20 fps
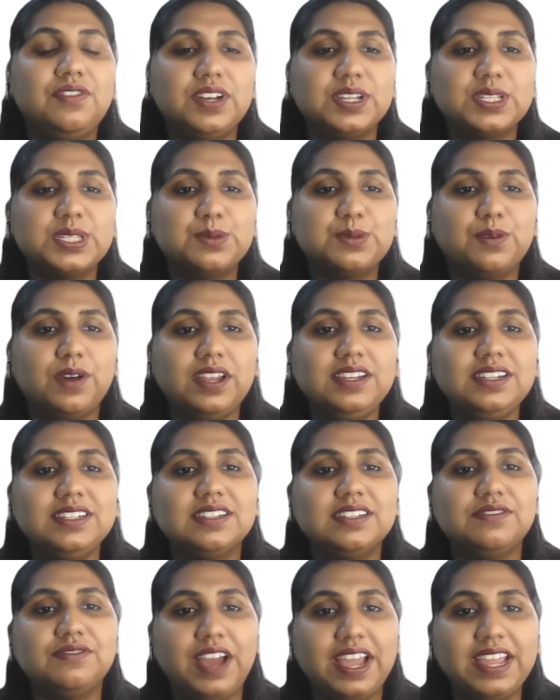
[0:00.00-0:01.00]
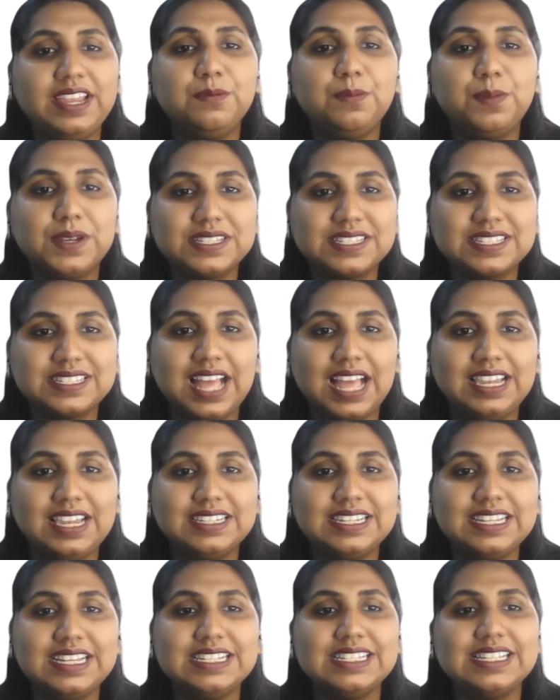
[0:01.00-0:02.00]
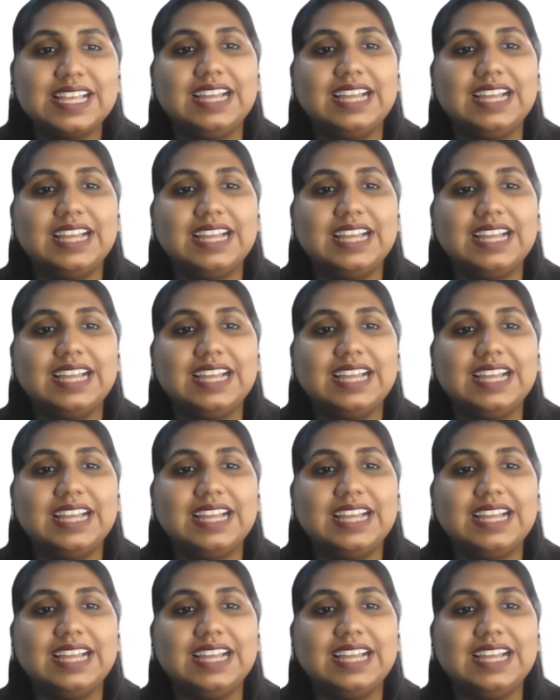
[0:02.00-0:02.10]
First one, define personality,